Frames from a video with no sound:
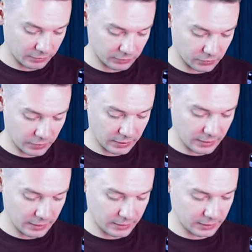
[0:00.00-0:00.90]
after
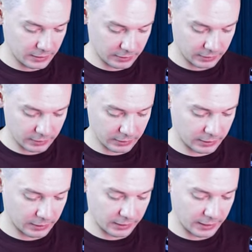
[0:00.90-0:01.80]
another and
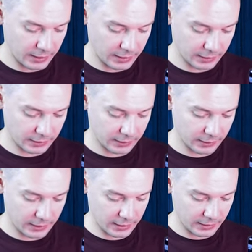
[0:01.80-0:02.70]
again and
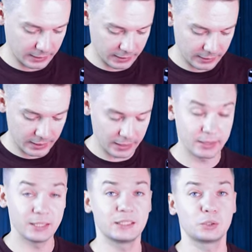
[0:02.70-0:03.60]
again and
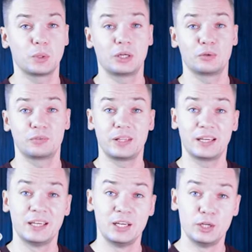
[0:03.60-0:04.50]
again, this is one of the